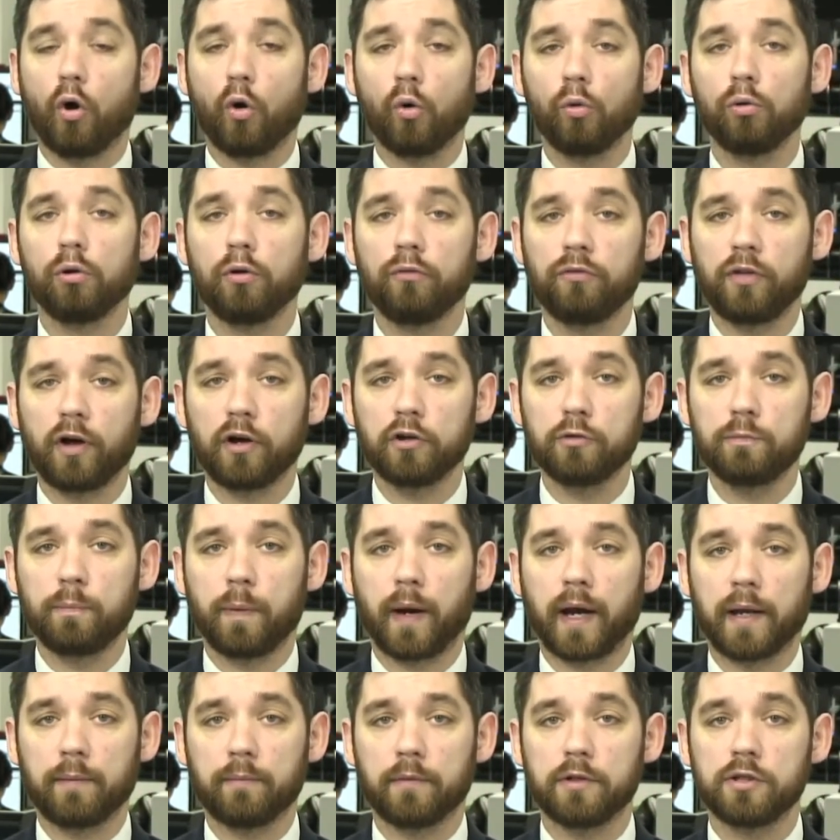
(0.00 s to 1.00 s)
all of those
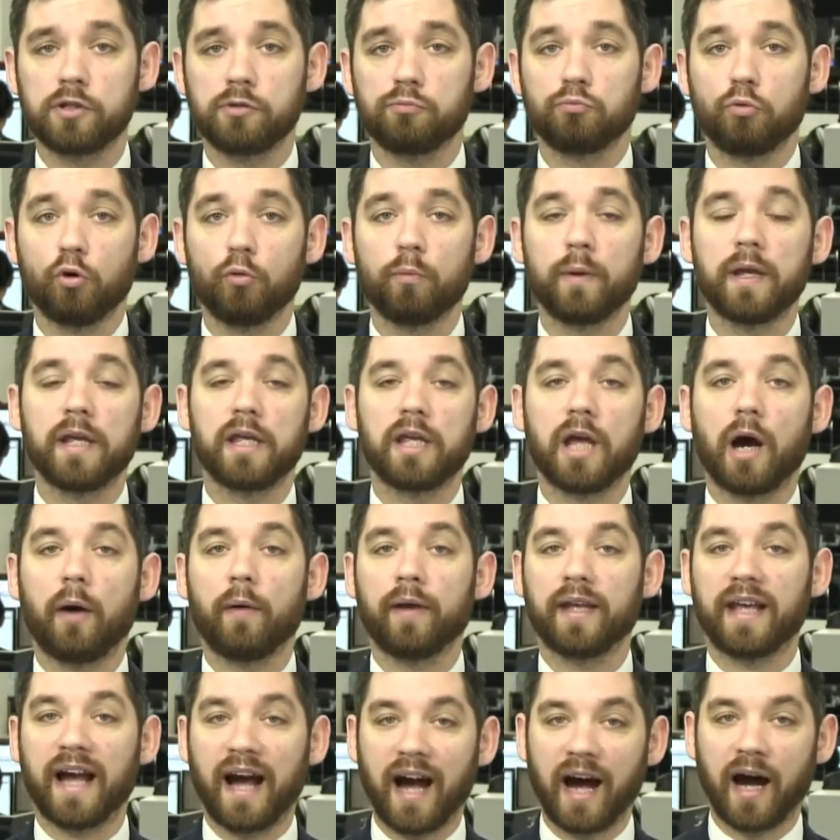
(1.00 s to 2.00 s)
payments will be
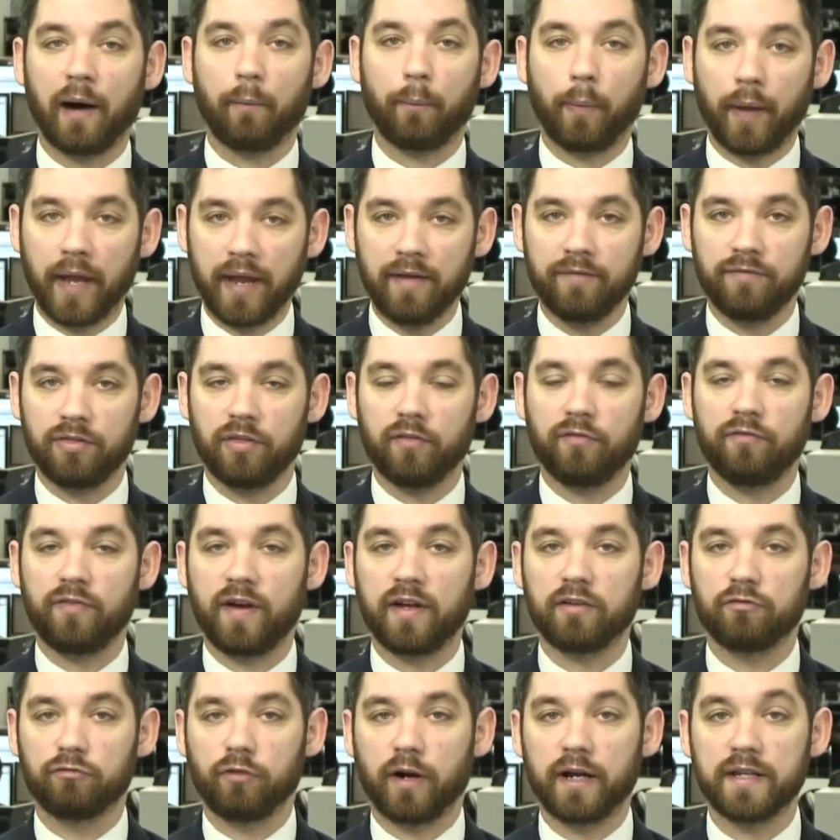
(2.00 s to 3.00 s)
going up if the
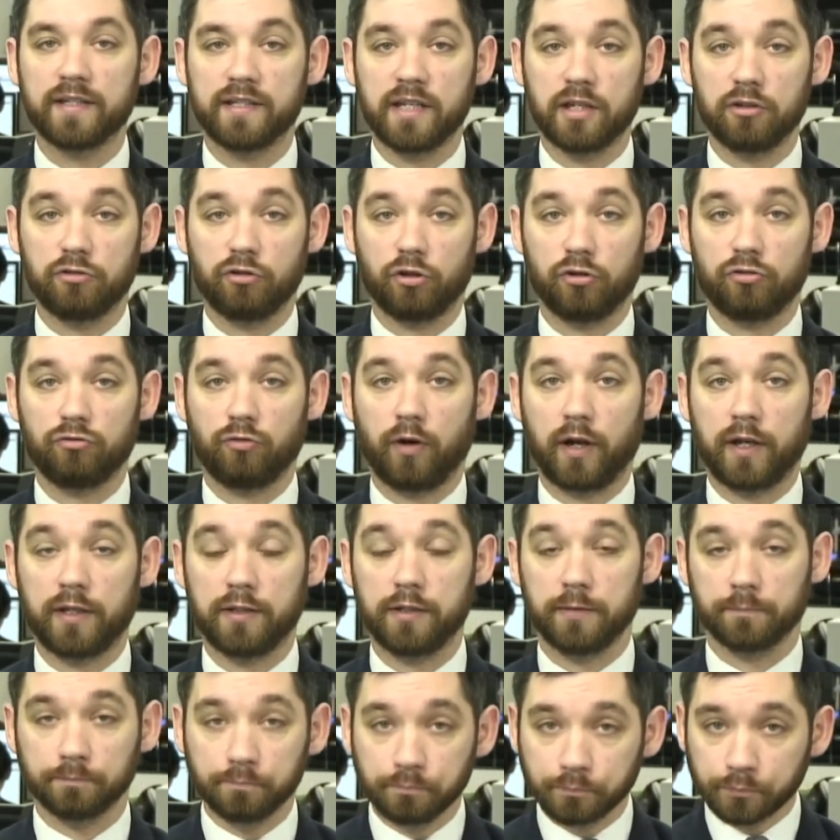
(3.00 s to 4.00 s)
Fed raise interest
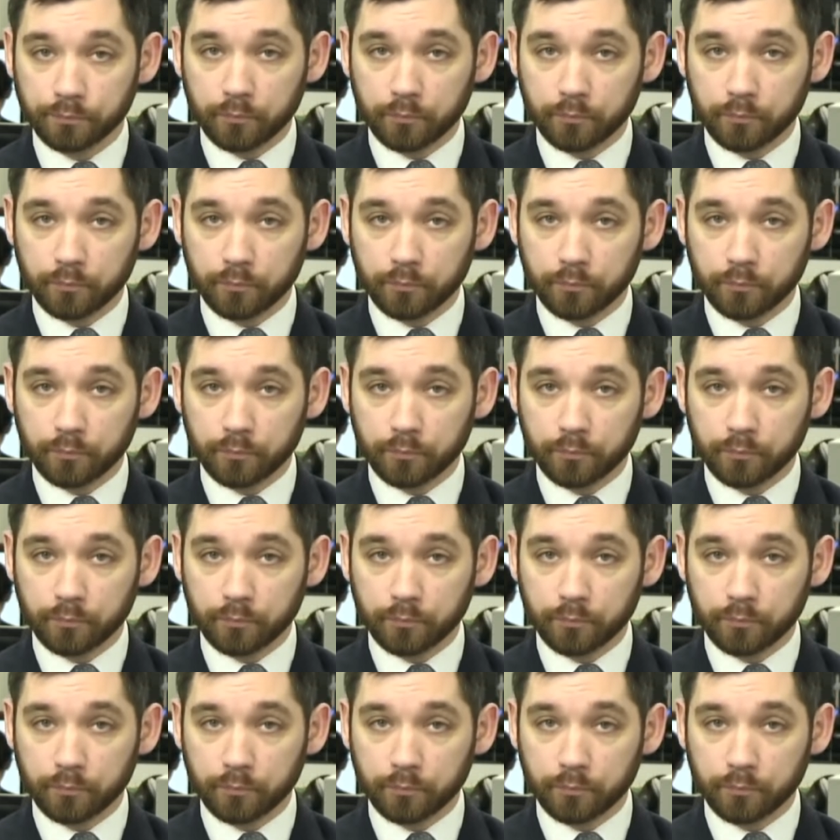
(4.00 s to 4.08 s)
rates.